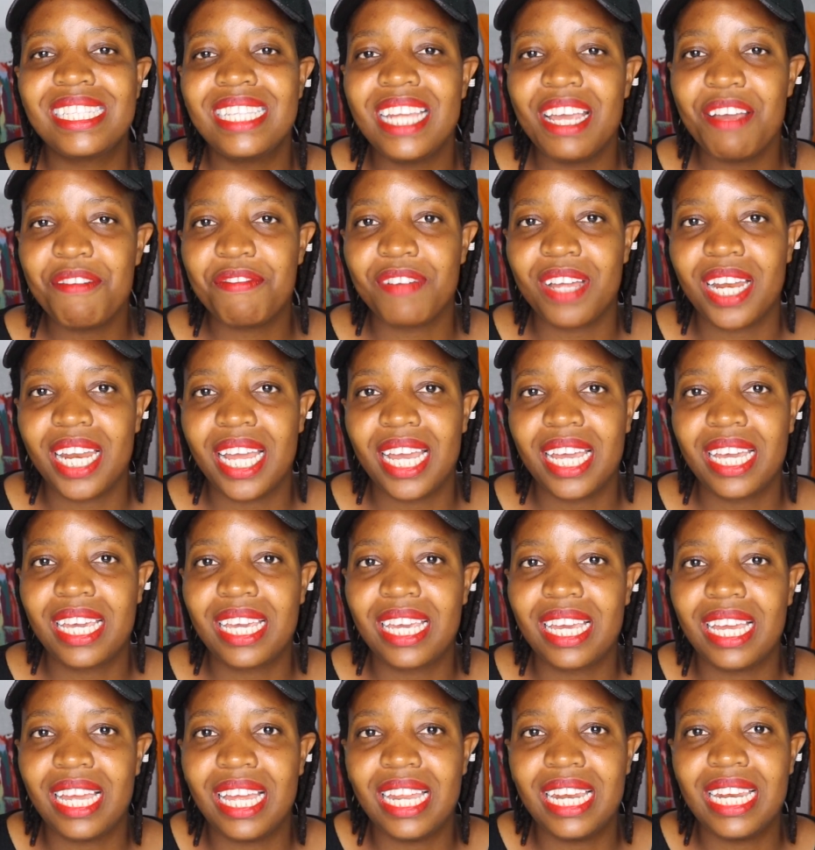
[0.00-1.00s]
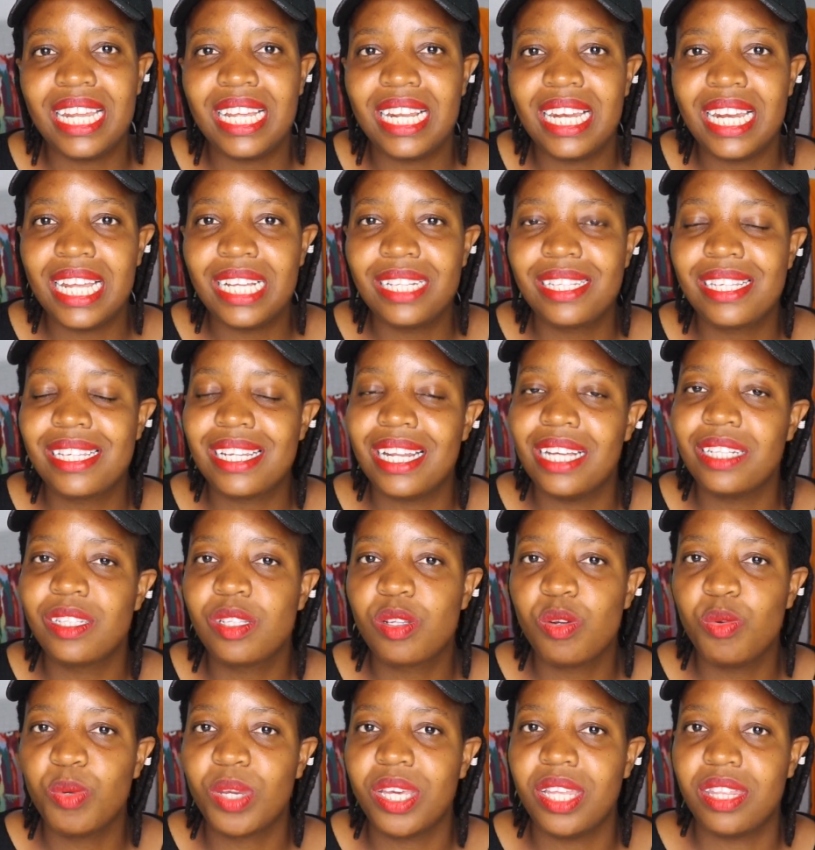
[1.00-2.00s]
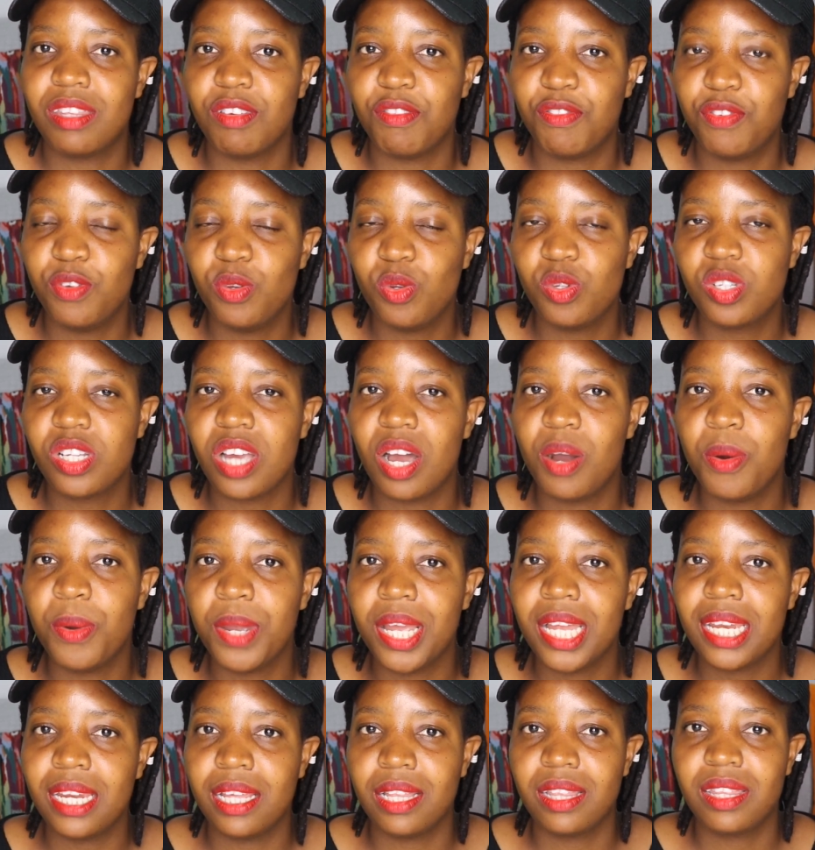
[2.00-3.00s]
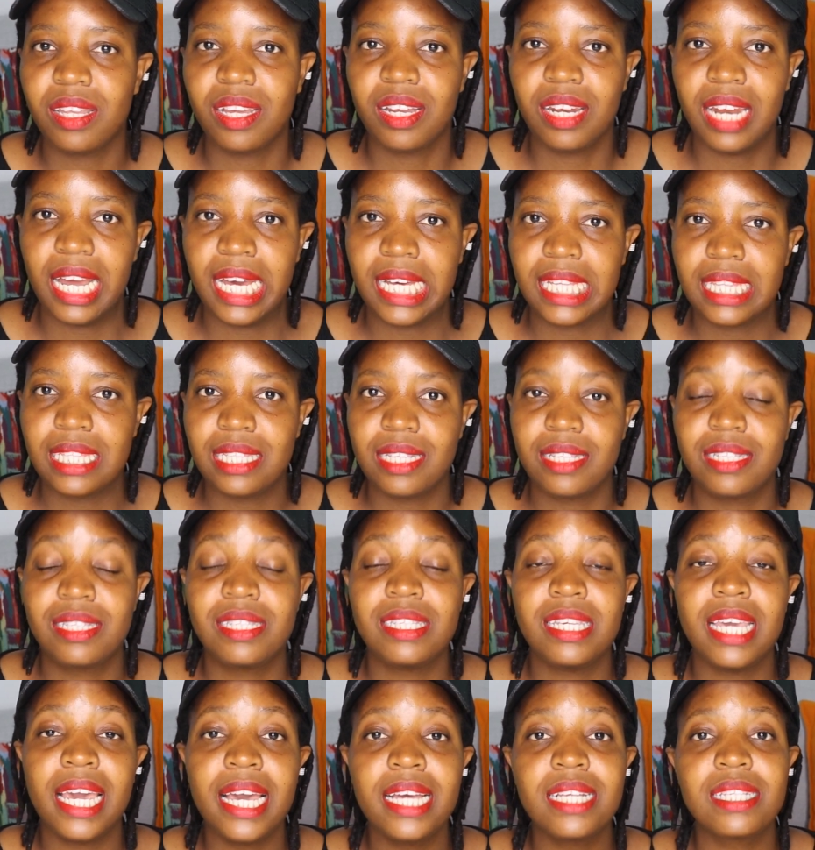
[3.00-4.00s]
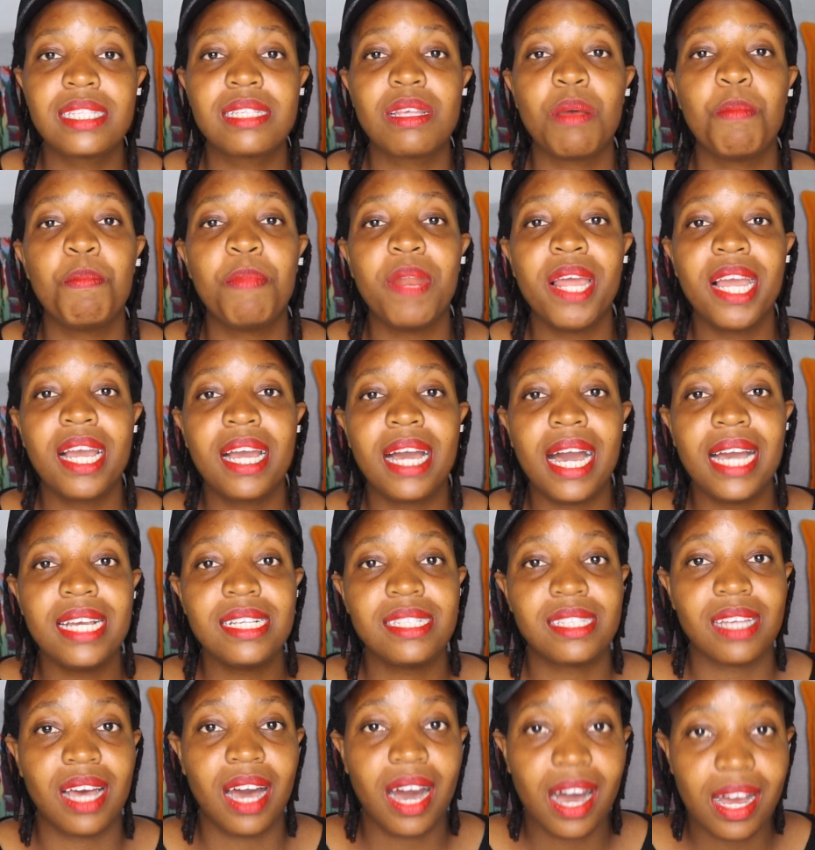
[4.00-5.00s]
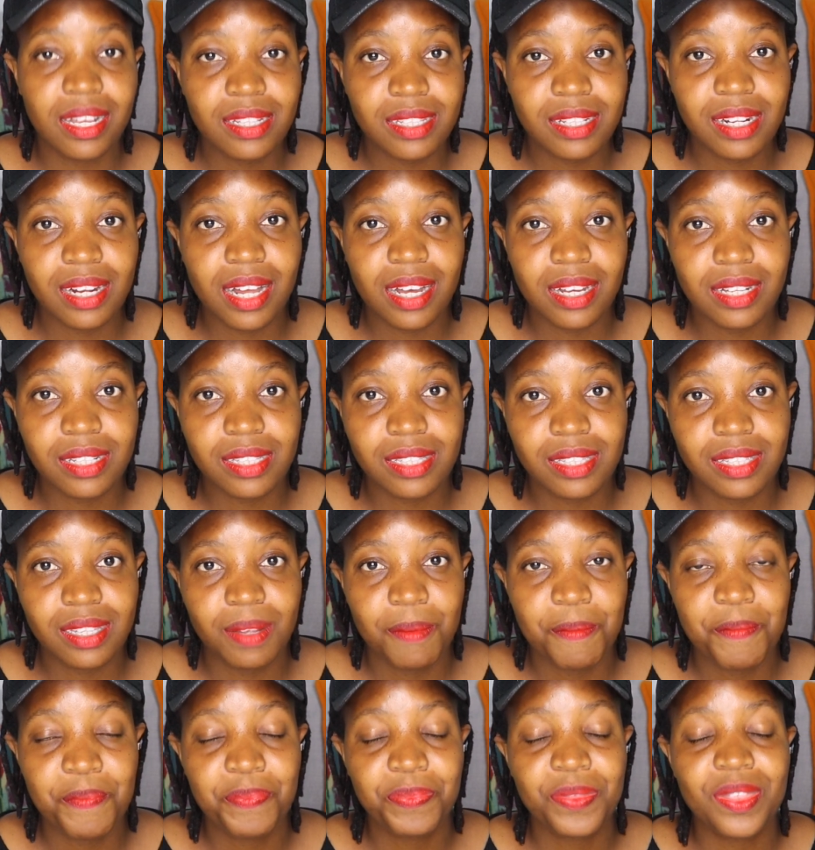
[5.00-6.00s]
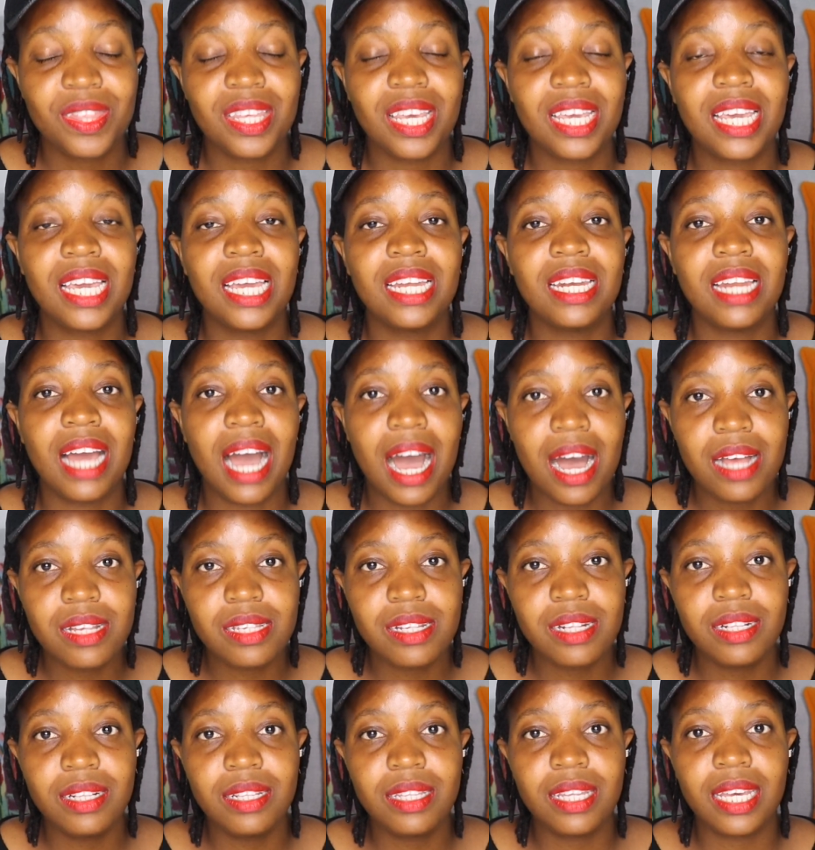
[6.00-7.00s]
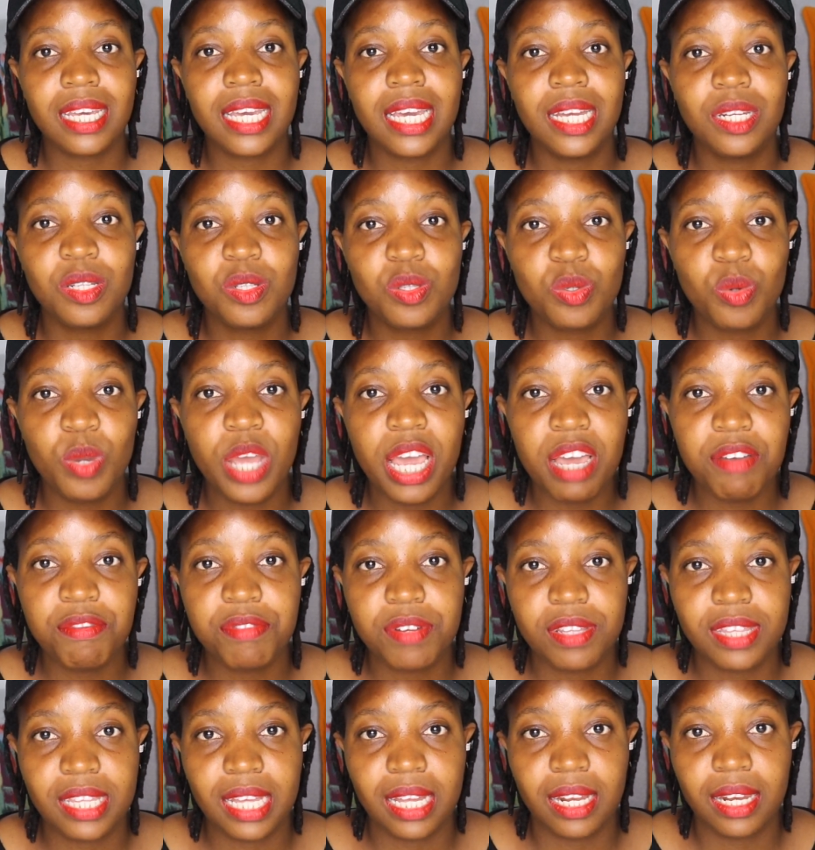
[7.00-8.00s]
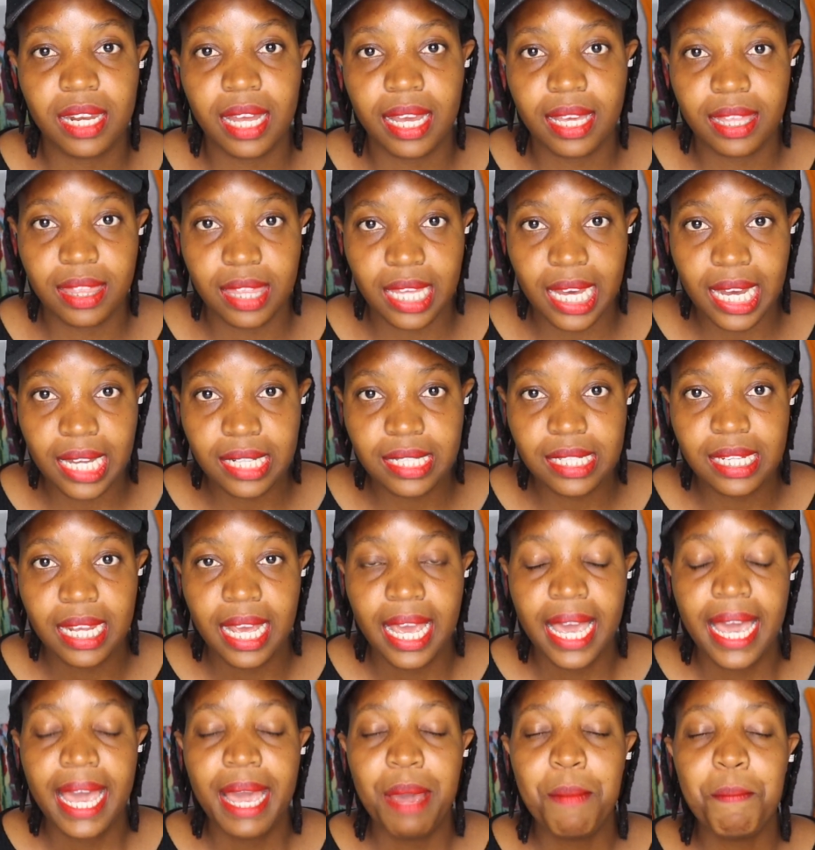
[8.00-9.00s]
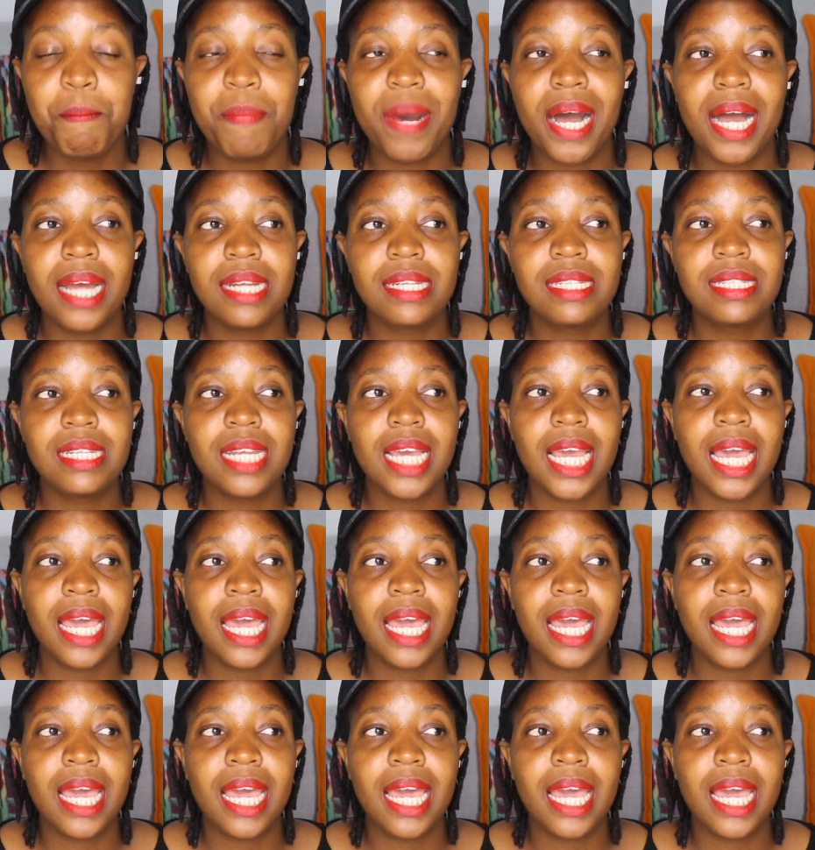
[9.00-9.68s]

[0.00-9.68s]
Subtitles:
never like, let's look at the future or anything like this. Yes, black guys are hustlers. They can hustle, they can do everything like that. But